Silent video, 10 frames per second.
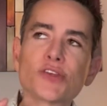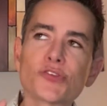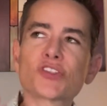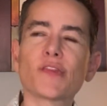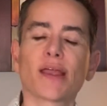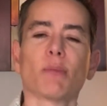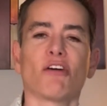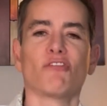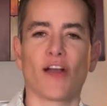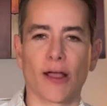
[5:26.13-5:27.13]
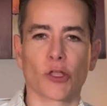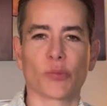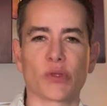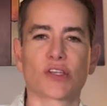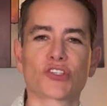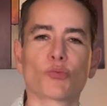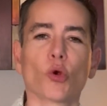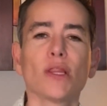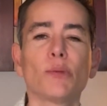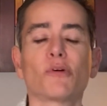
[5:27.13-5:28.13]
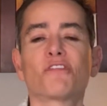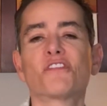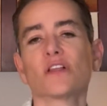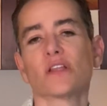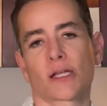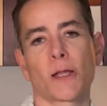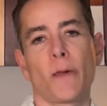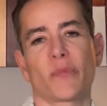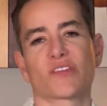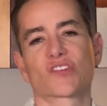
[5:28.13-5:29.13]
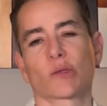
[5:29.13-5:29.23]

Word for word: The interesting thing about Valium is that it's more lipophilic